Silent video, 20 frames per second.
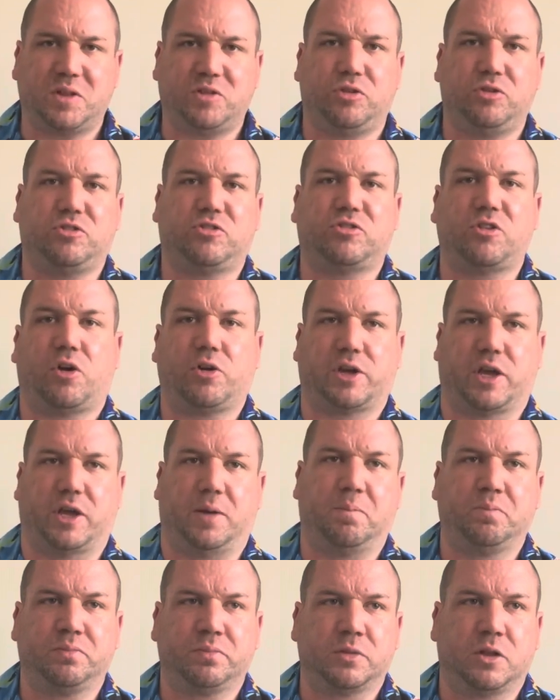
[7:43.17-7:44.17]

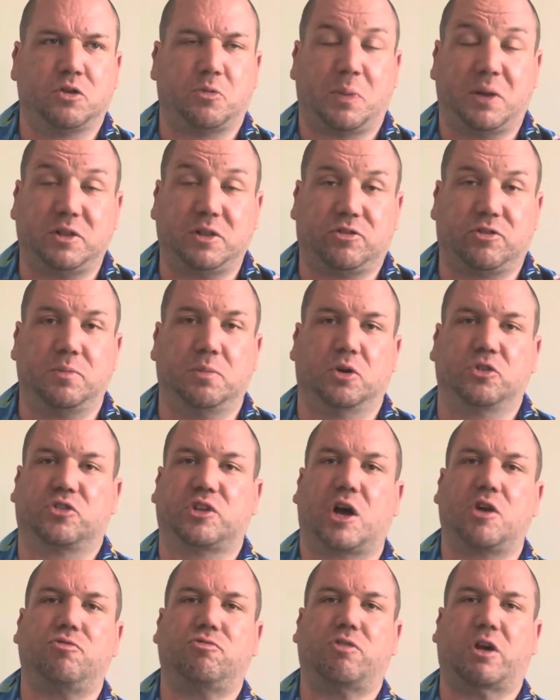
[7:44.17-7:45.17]
soggy. There's a bit too much.
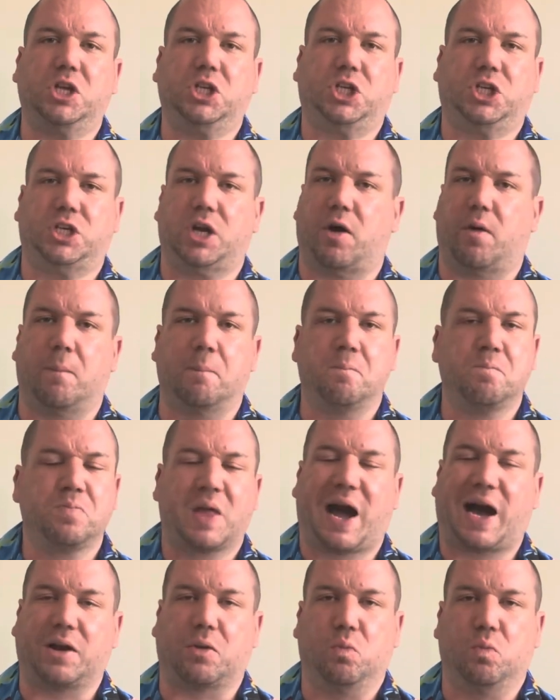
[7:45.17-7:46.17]
That ratio
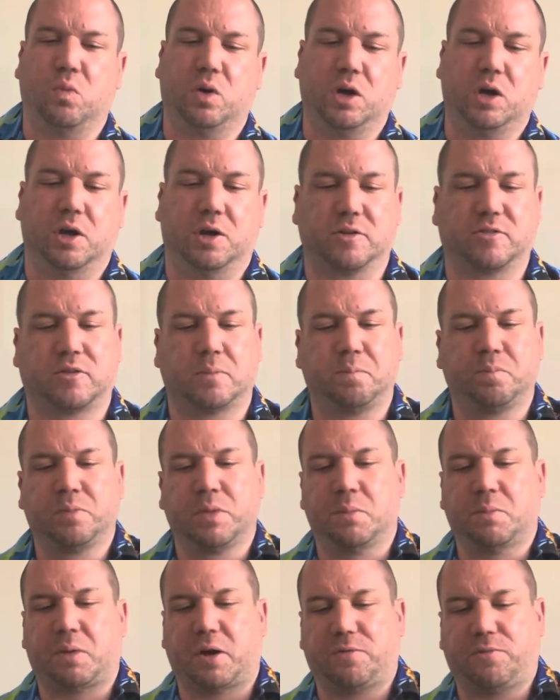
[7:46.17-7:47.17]
hadn't worked.
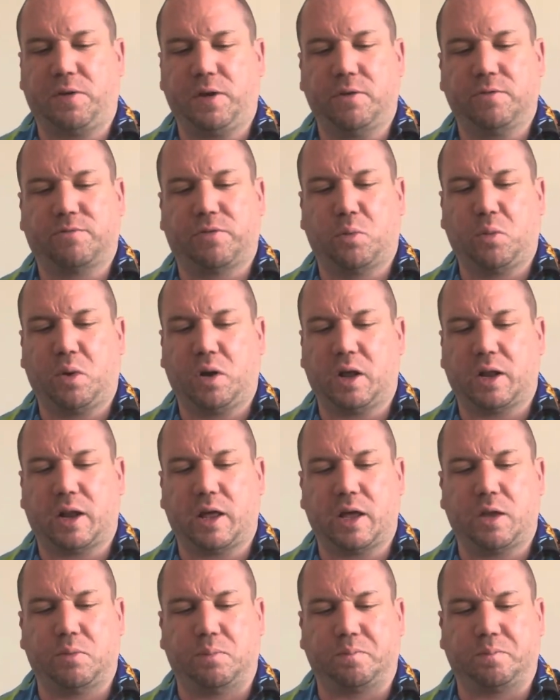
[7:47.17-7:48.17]
But I think from what
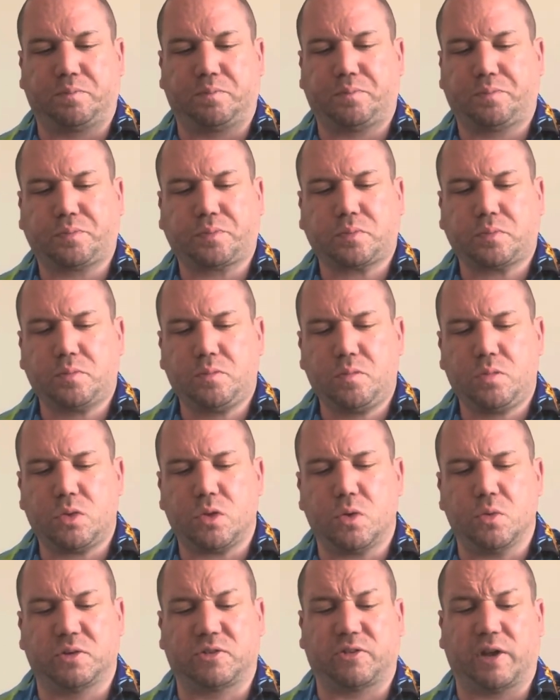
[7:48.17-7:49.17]
Elaine
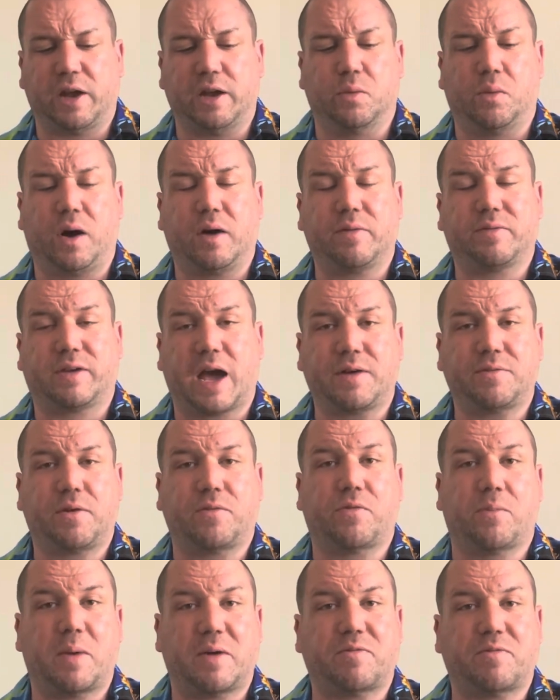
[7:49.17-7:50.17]
was saying and what I've gathered
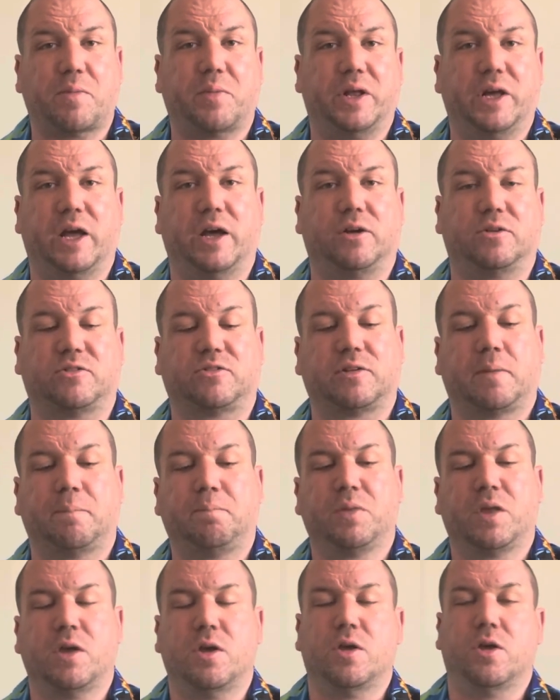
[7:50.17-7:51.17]
from everybody else
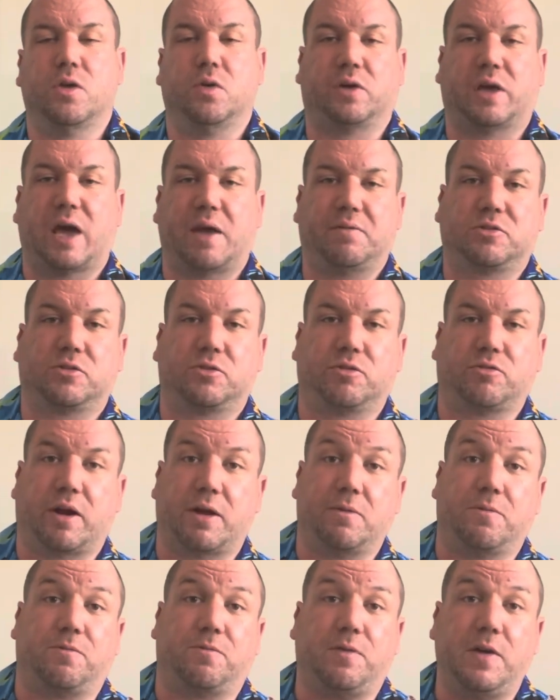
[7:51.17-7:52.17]
who gave some
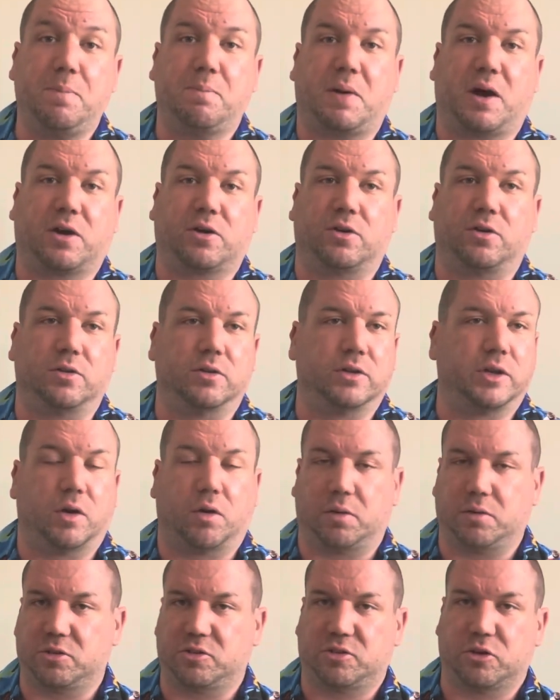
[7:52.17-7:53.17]
great feedback on, you know,
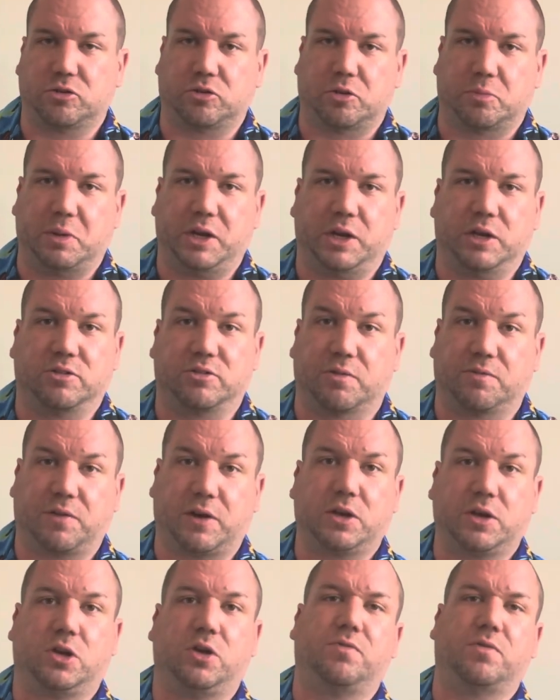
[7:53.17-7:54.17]
on social media, so
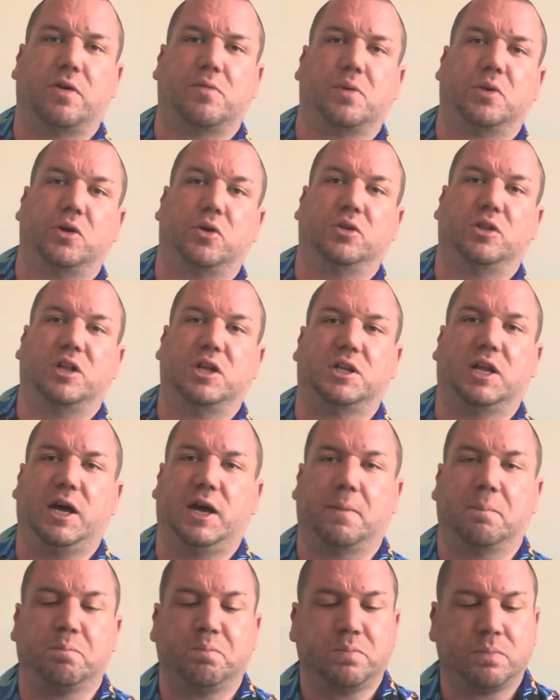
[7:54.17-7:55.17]
thank you for everyone who did that,